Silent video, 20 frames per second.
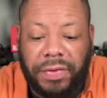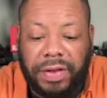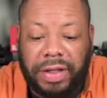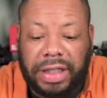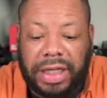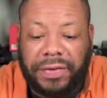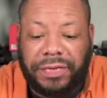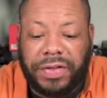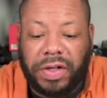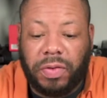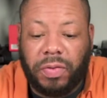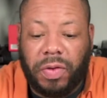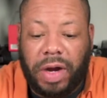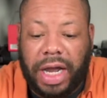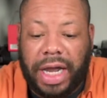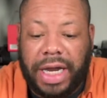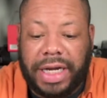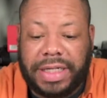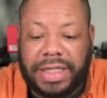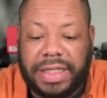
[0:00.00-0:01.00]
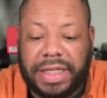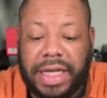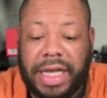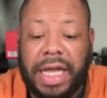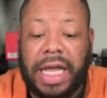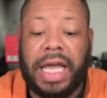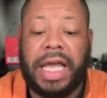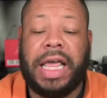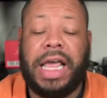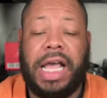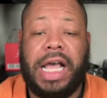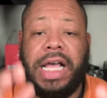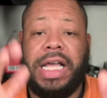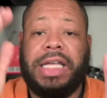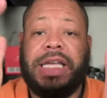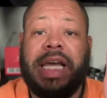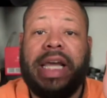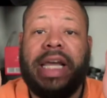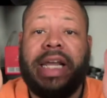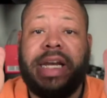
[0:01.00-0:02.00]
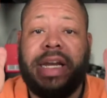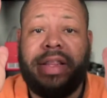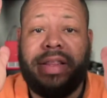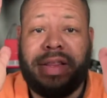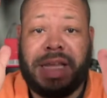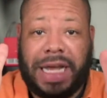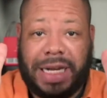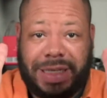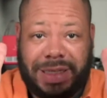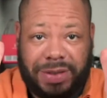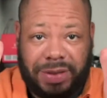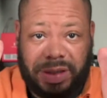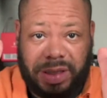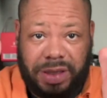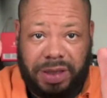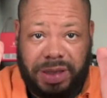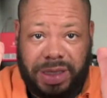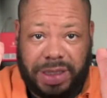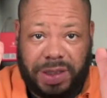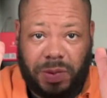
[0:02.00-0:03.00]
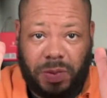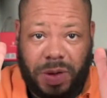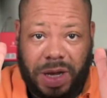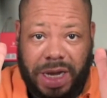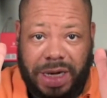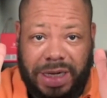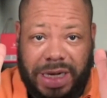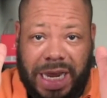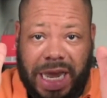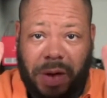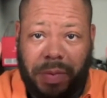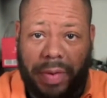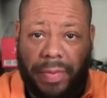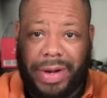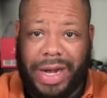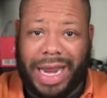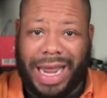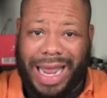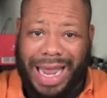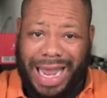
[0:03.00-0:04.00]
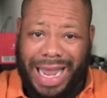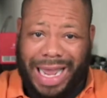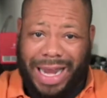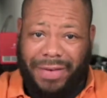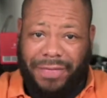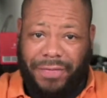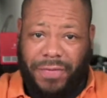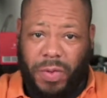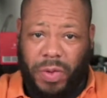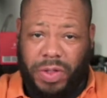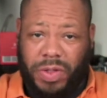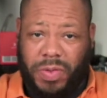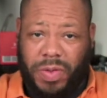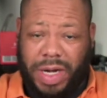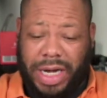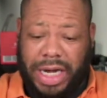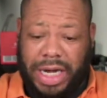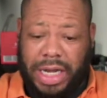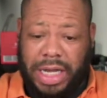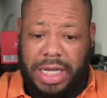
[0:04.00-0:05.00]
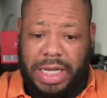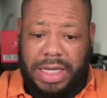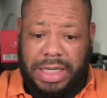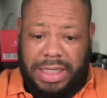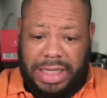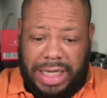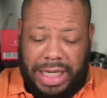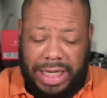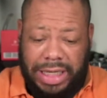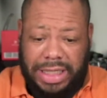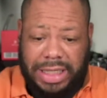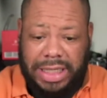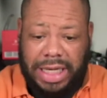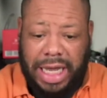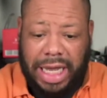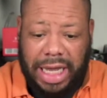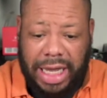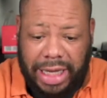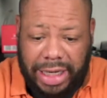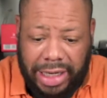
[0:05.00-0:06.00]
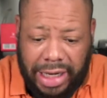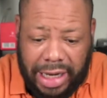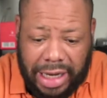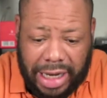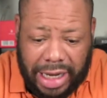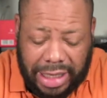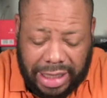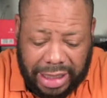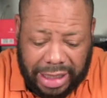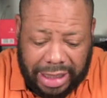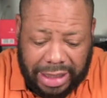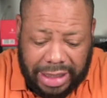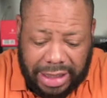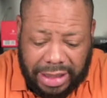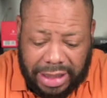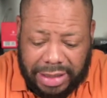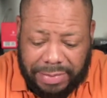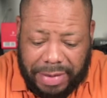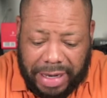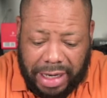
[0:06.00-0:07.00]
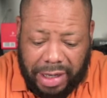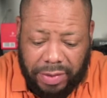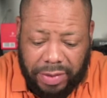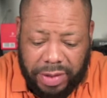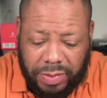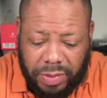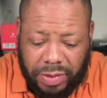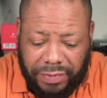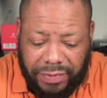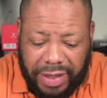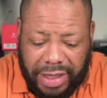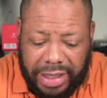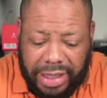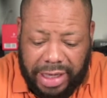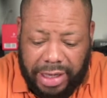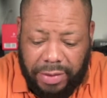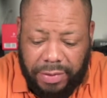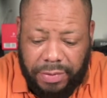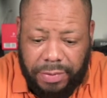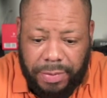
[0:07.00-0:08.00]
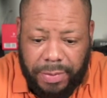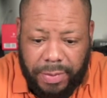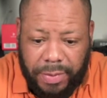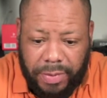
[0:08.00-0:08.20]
for the left and right, again, that's this wide now. We want to add 420 to each side. I think I did these backwards. We'll find out.